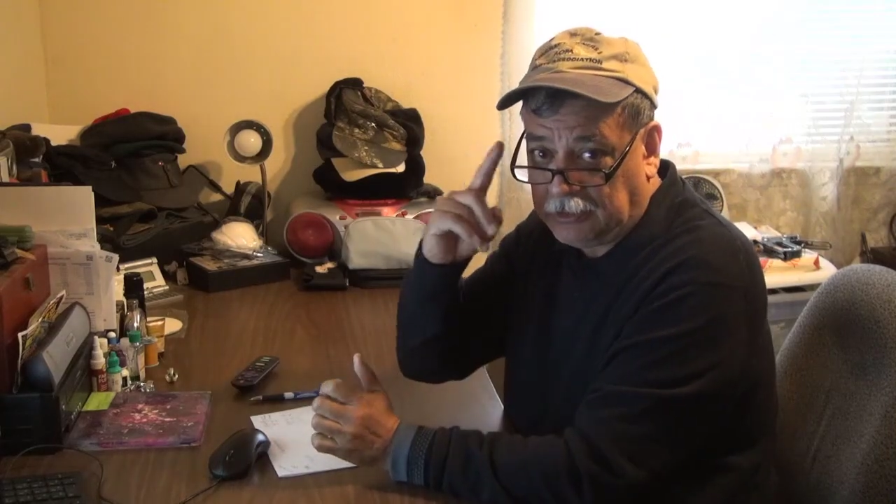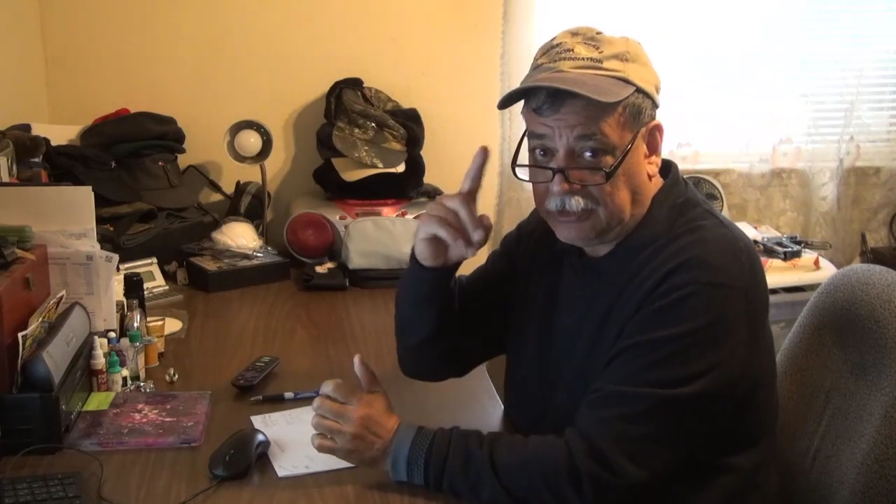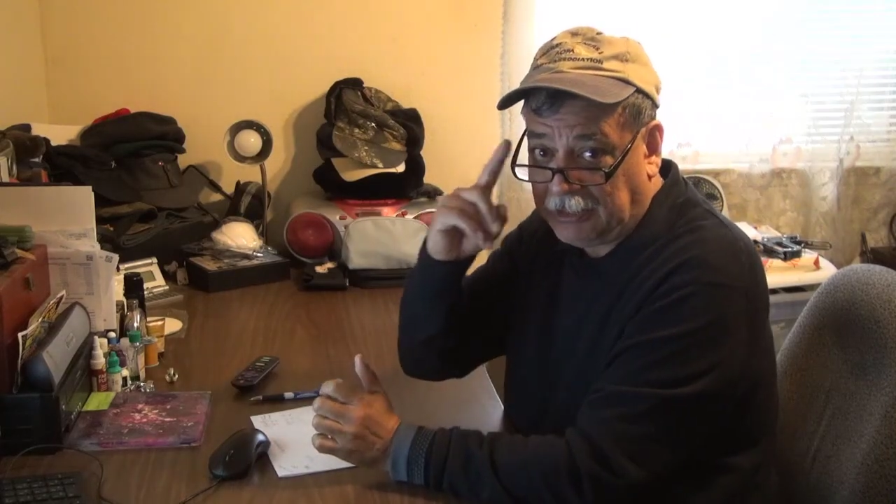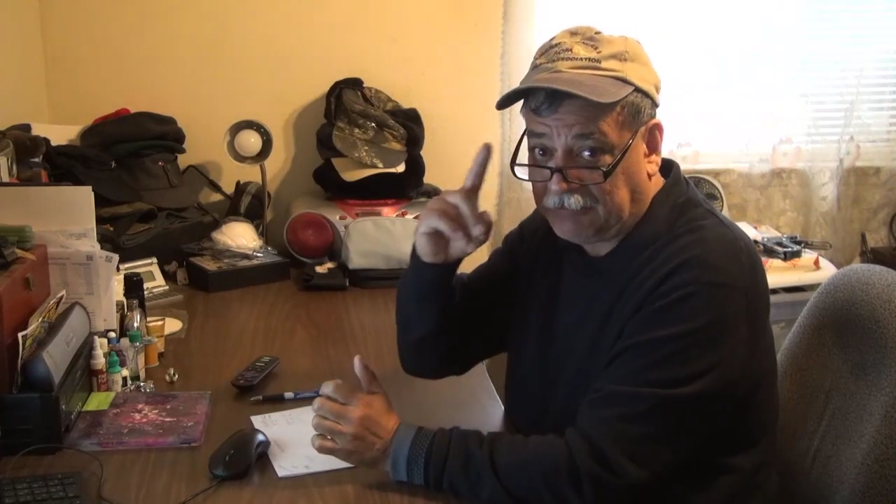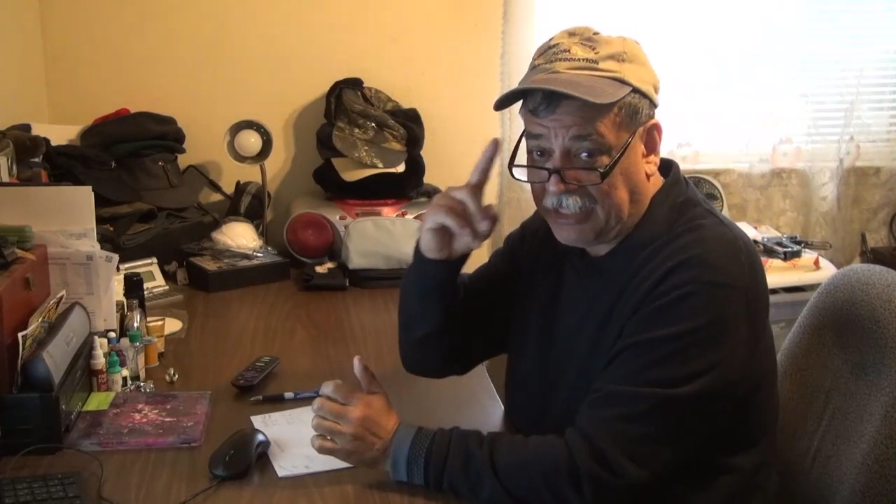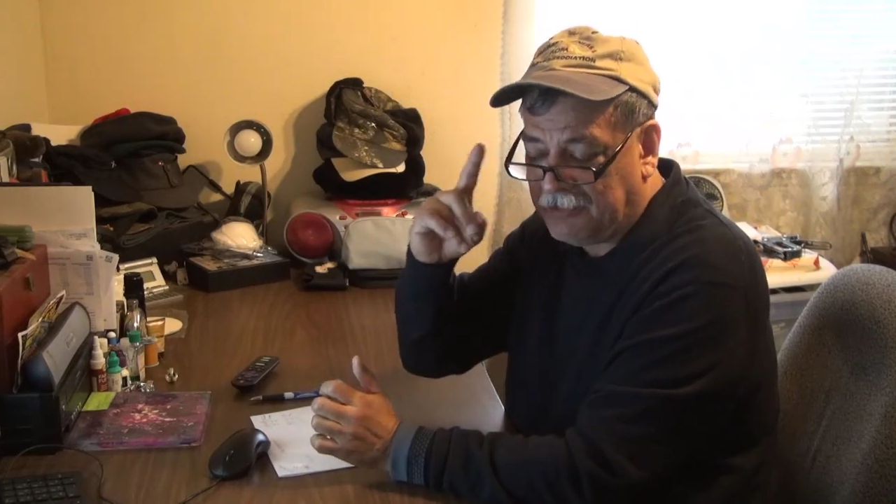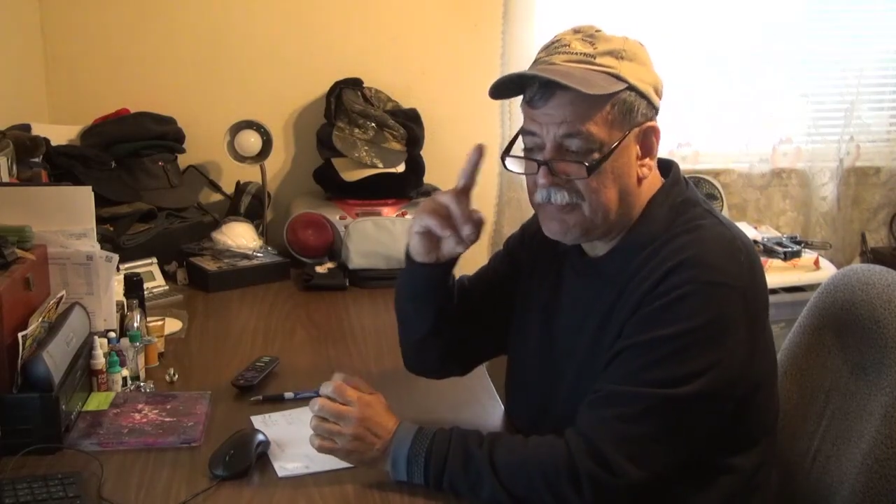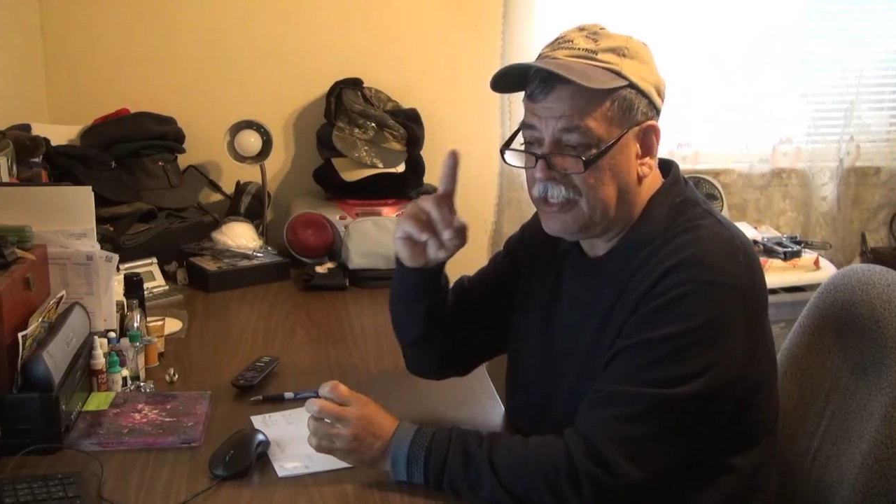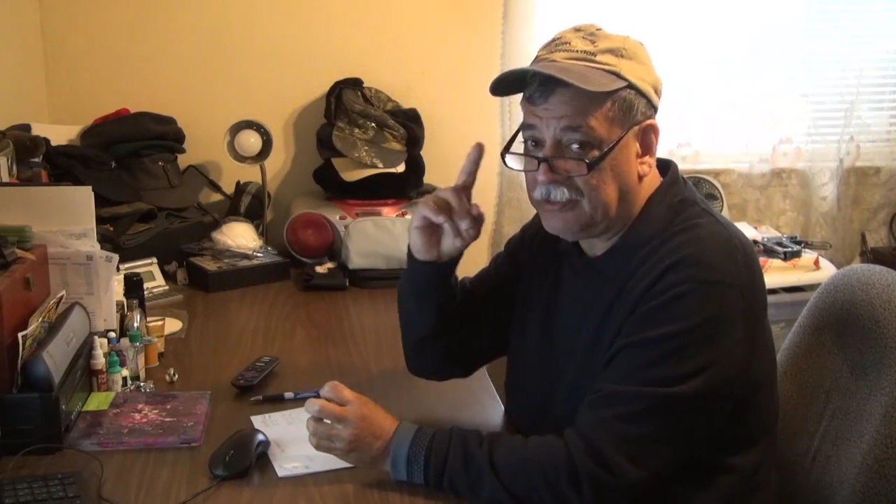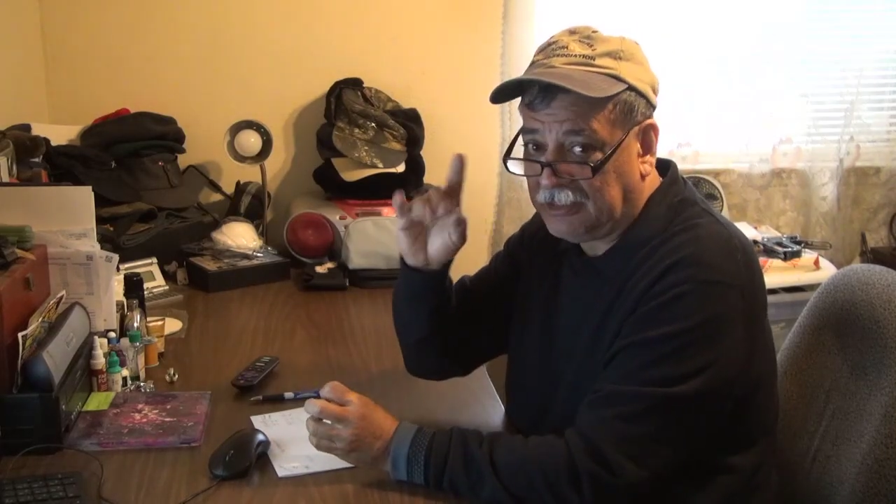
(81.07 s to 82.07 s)
Keep that in
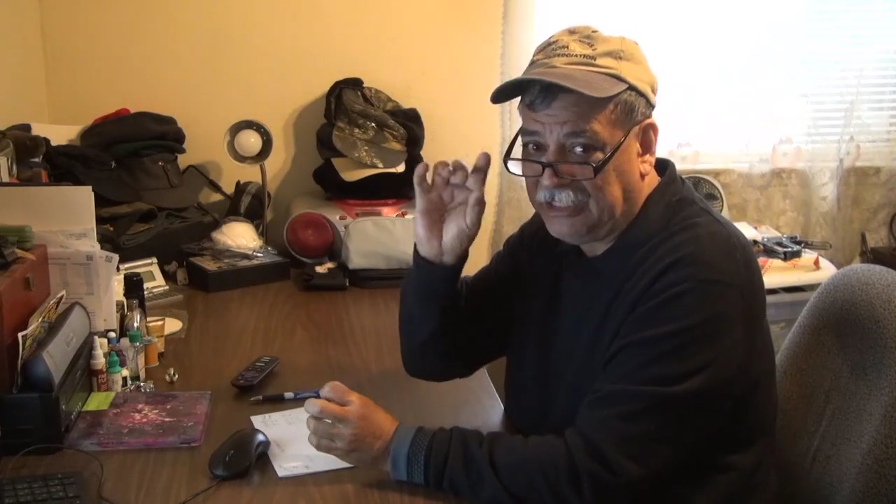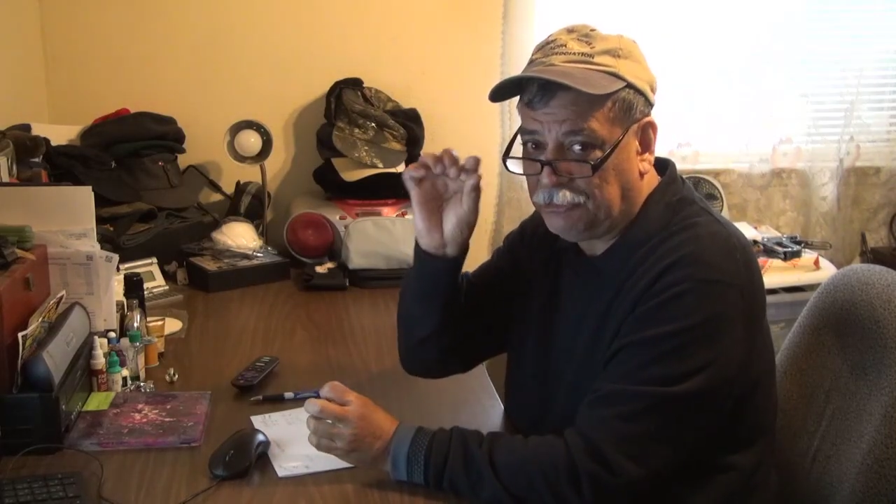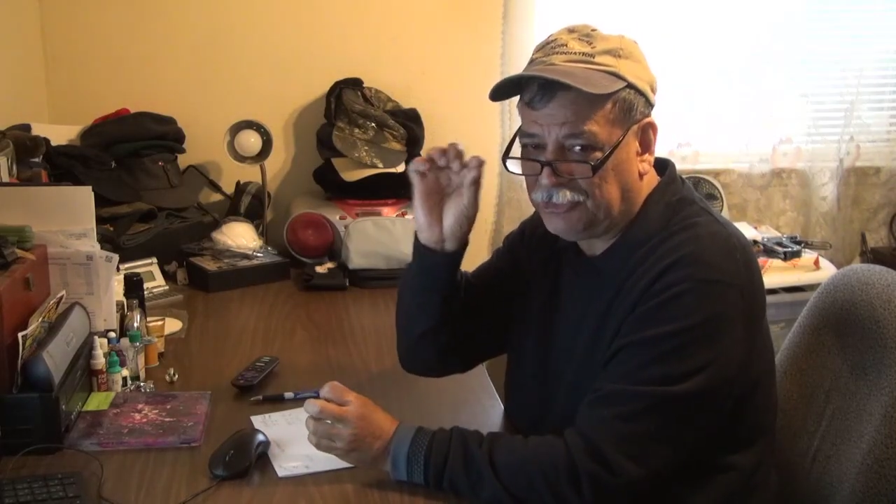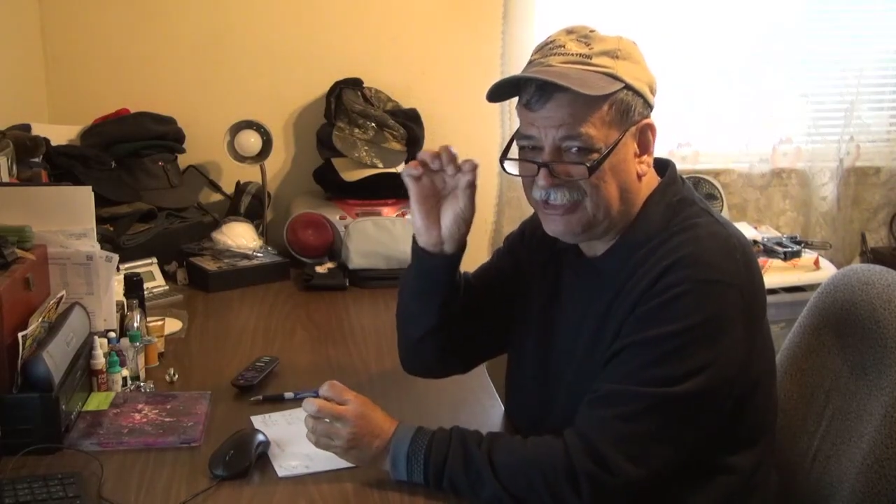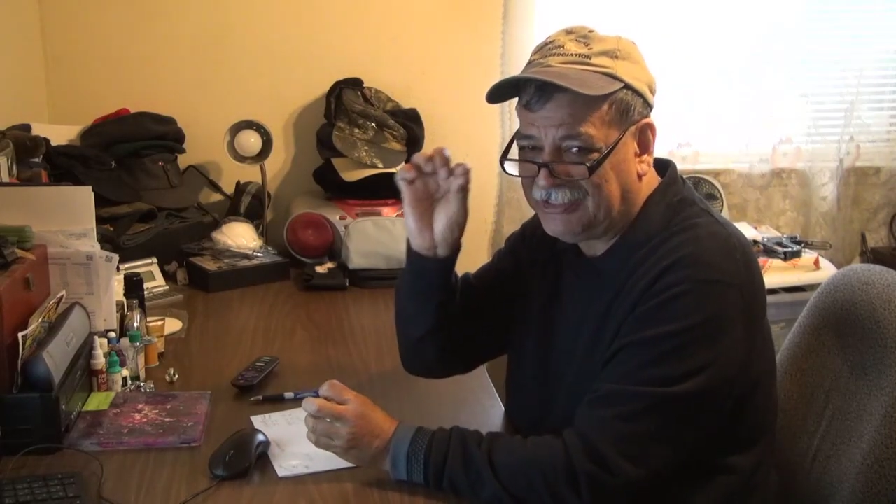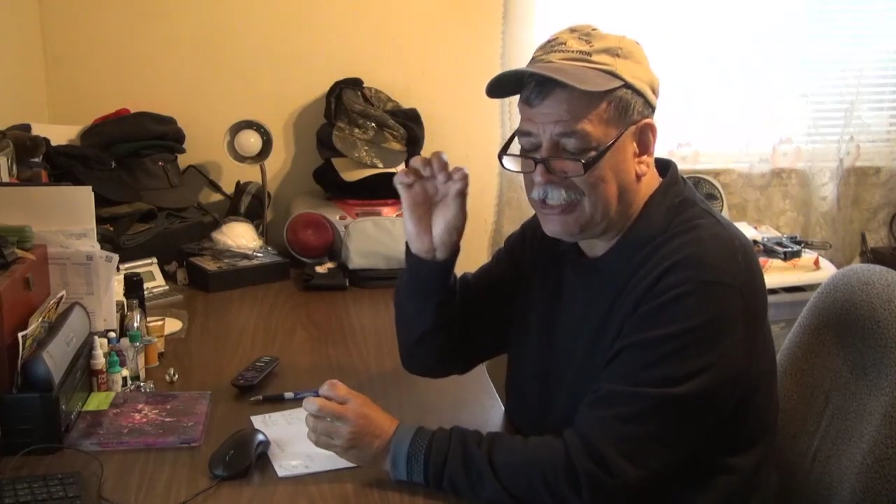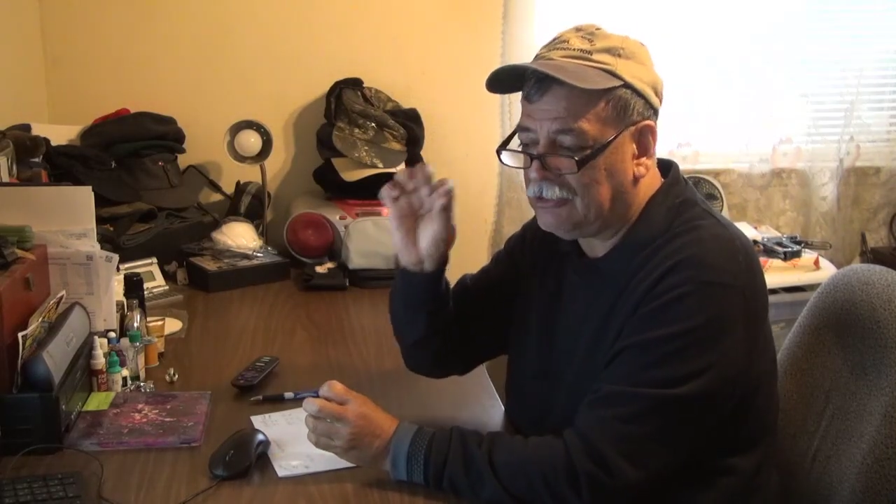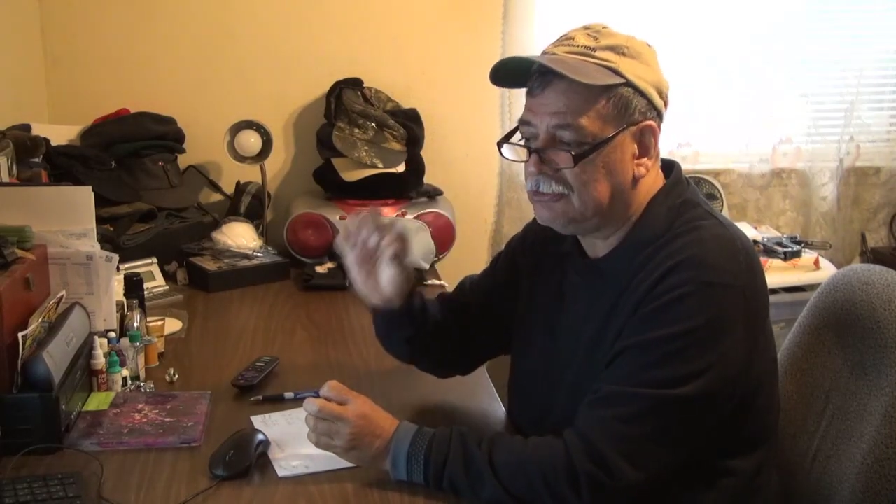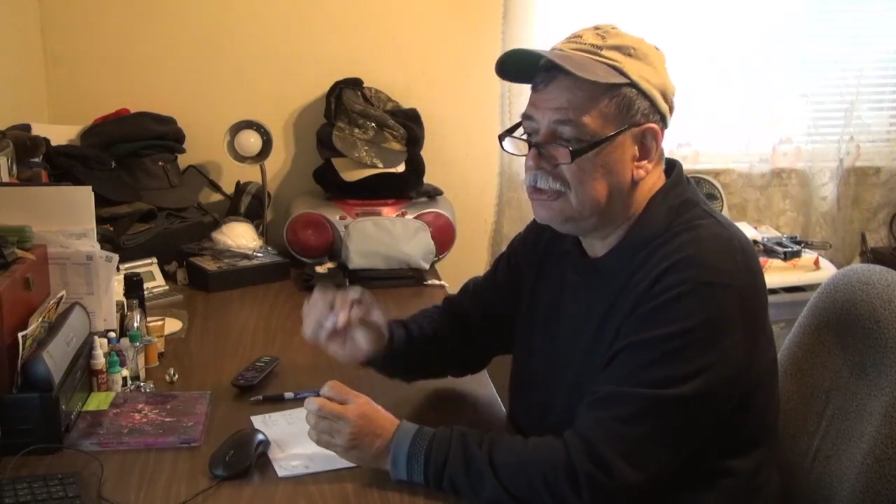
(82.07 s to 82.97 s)
mind, little detail.